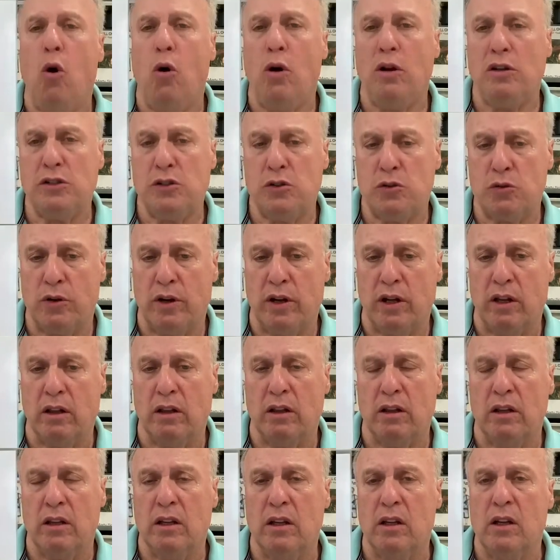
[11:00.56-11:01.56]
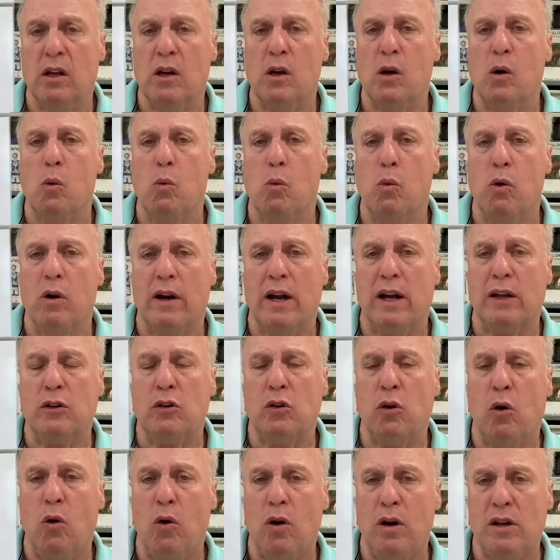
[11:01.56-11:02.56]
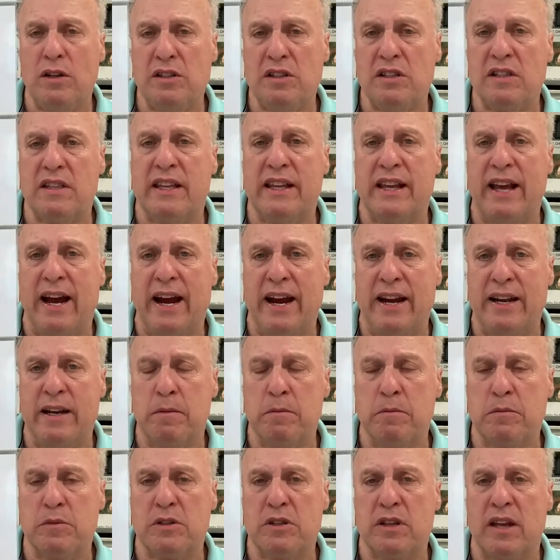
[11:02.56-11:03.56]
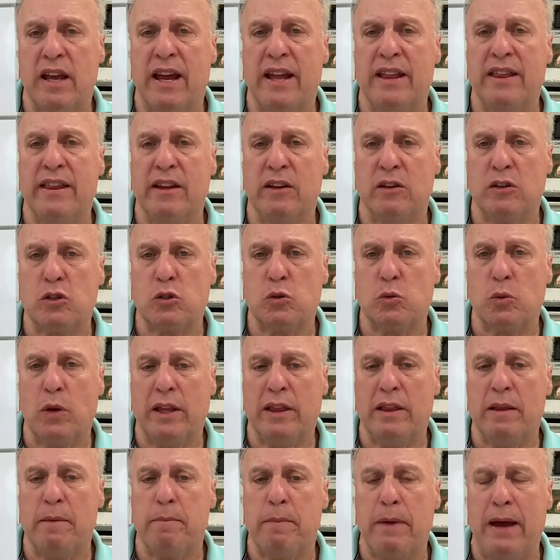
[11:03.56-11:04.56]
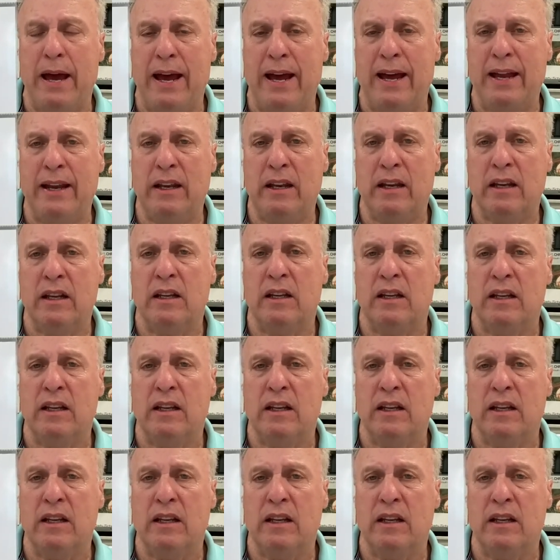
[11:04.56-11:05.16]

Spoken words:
toss drill, where I'll toss the items and they'll swing the bat